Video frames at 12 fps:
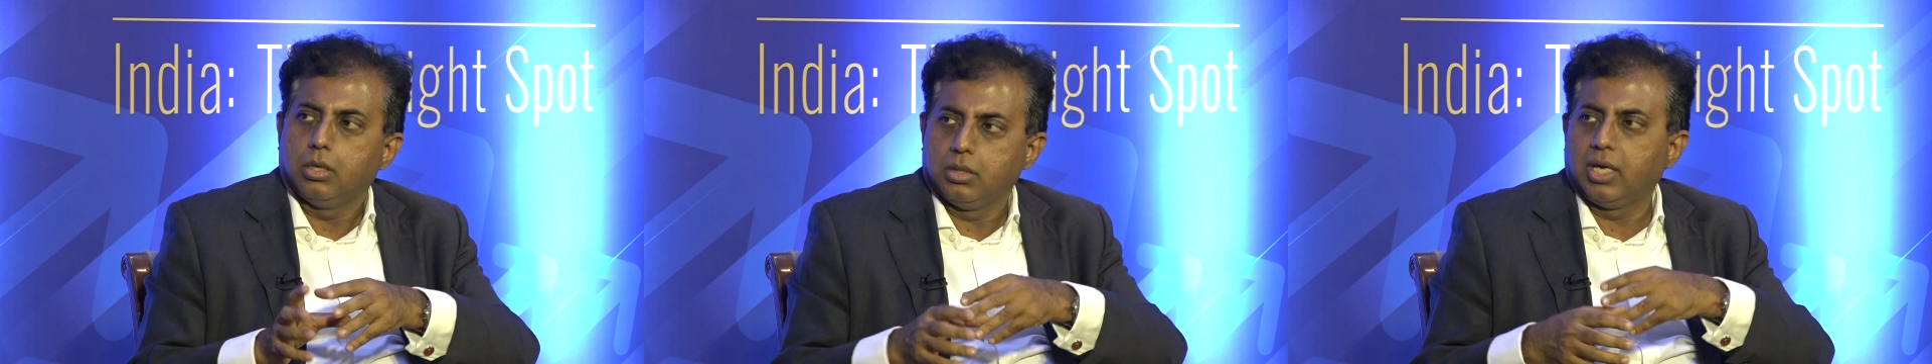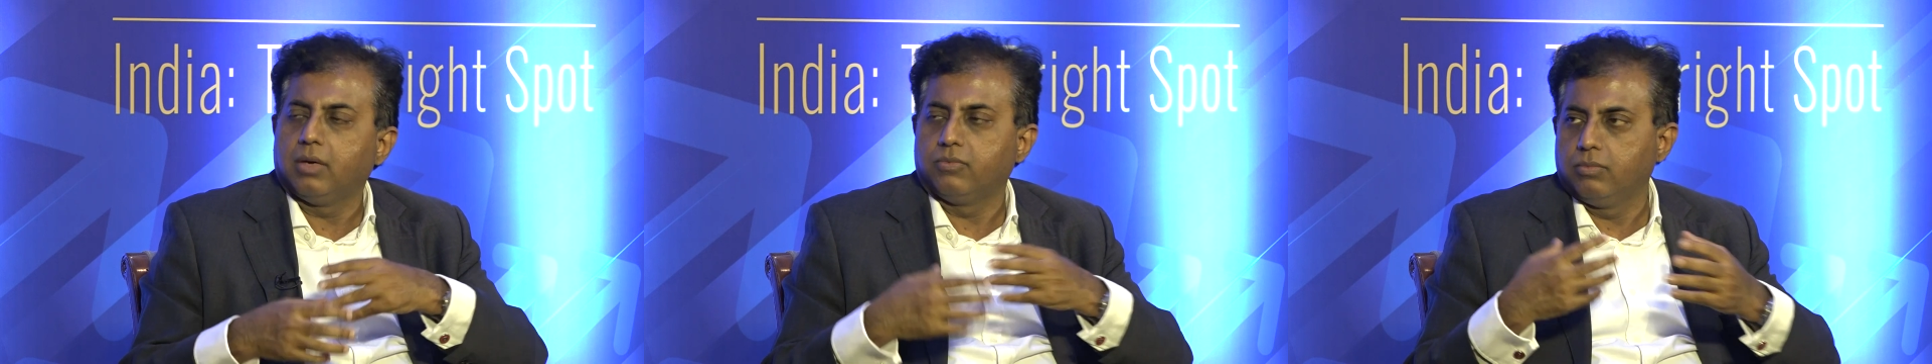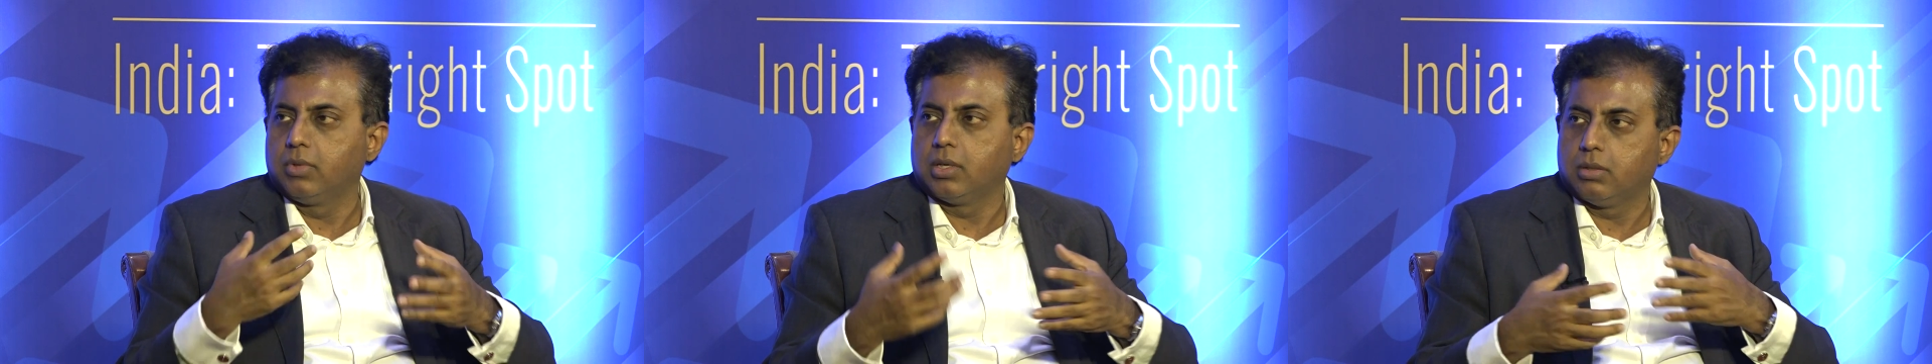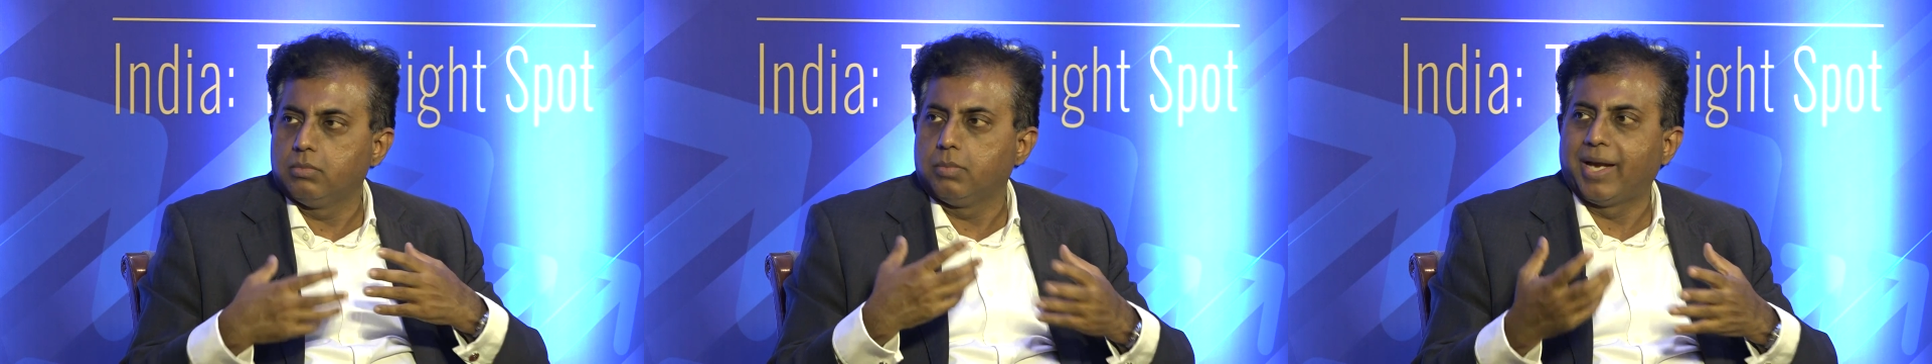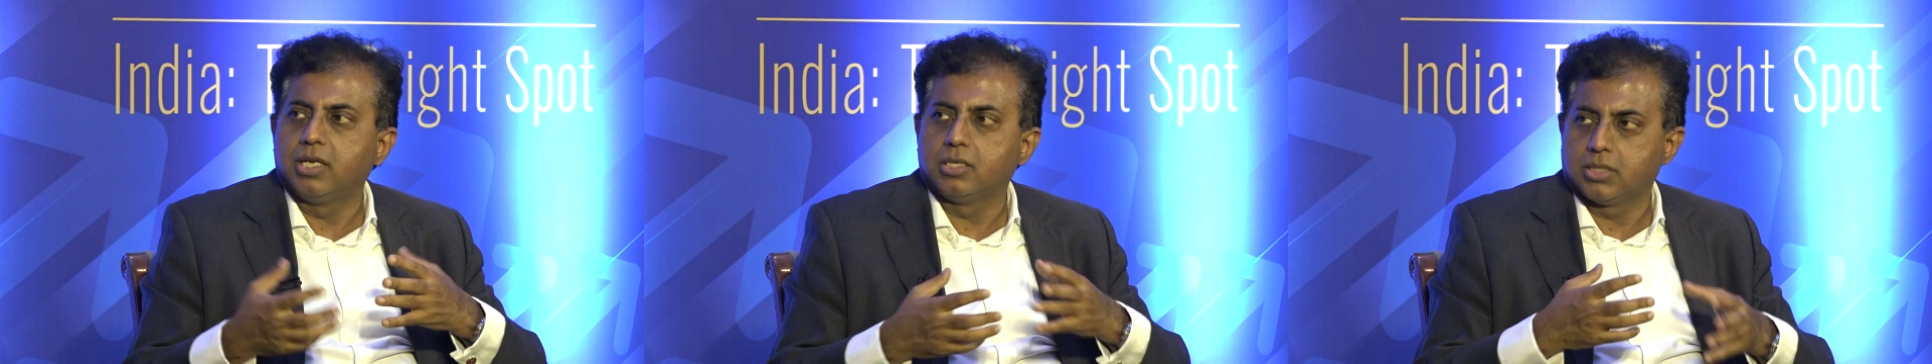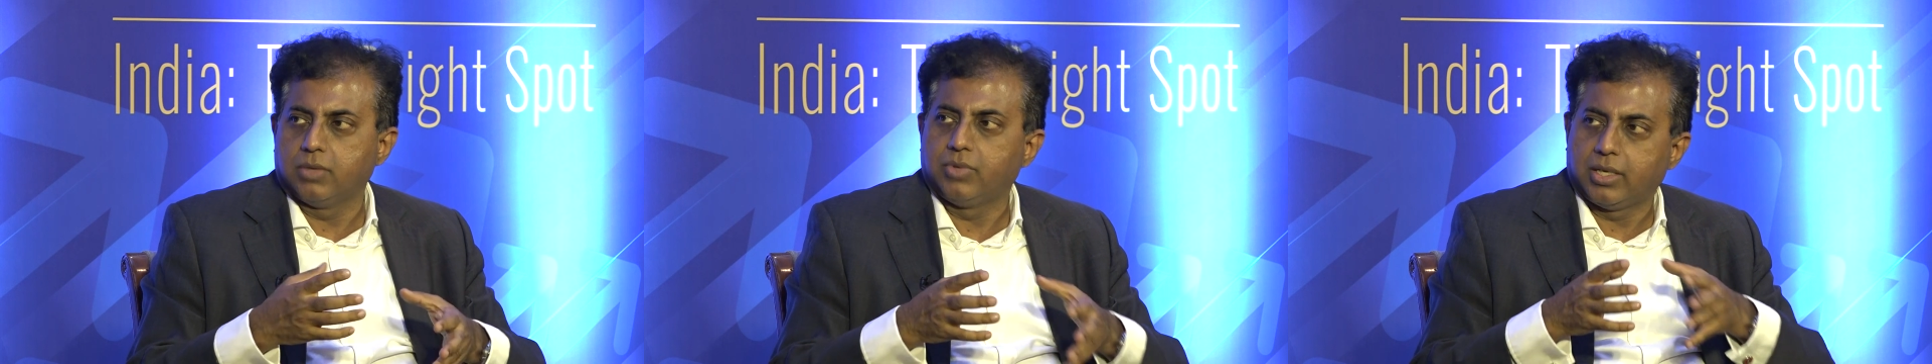The
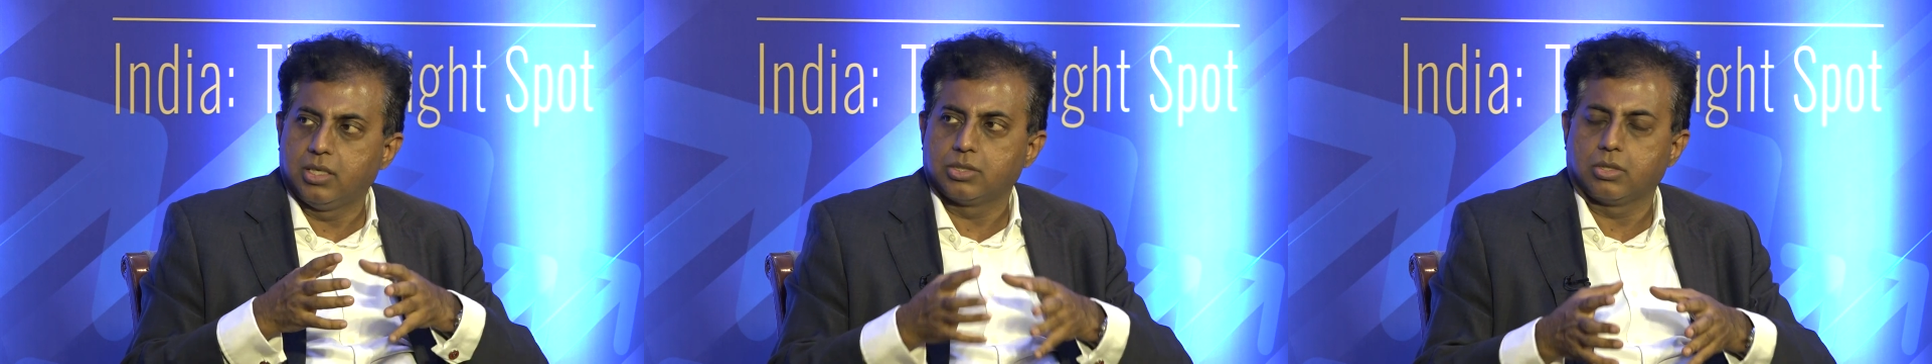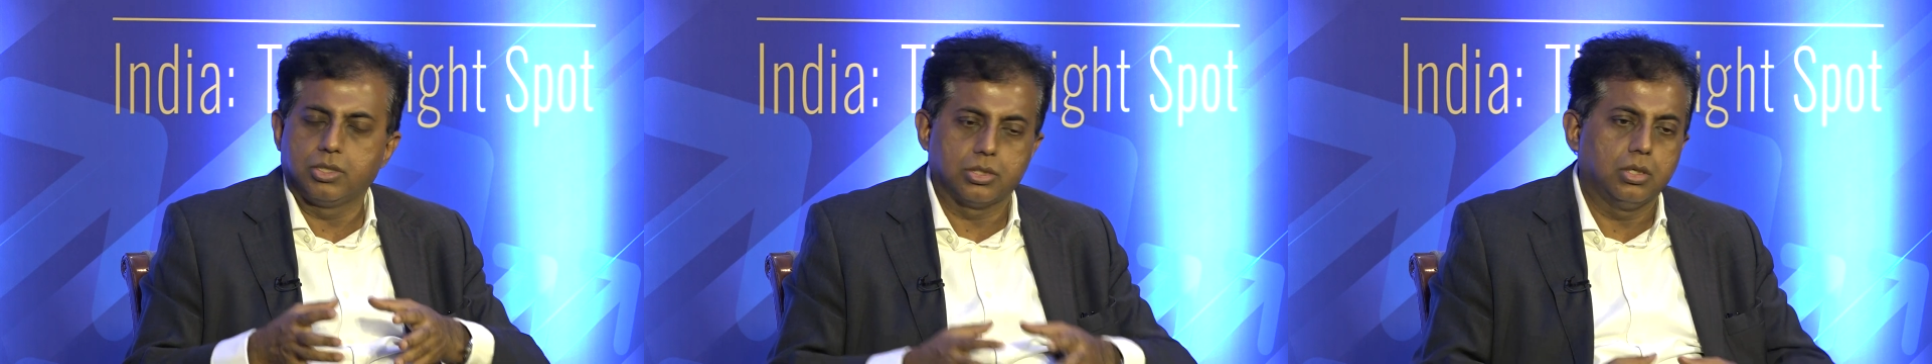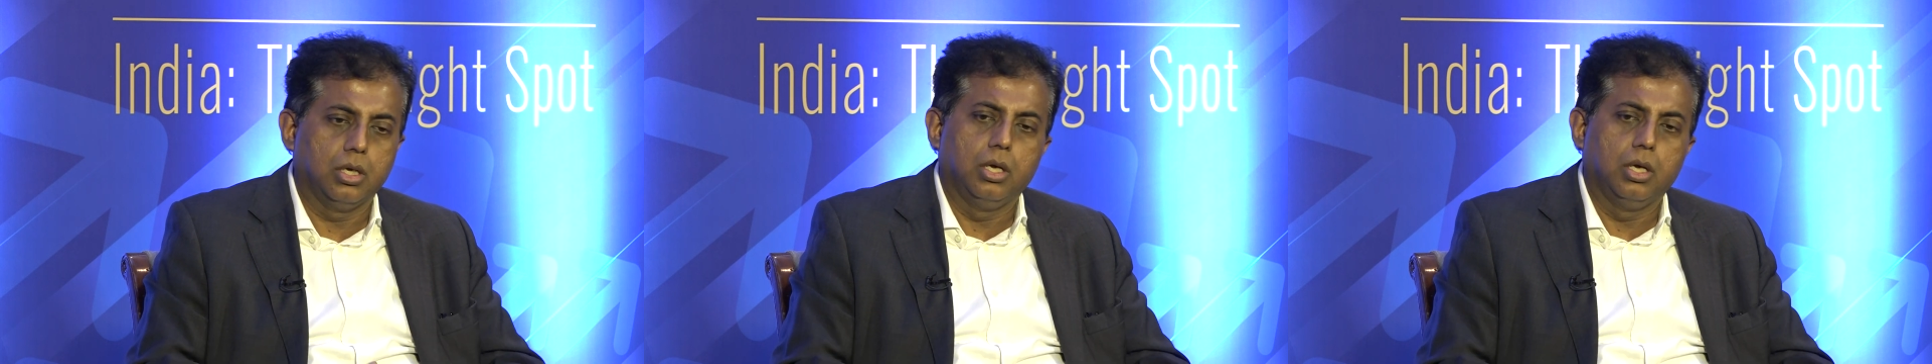managers have that discretion.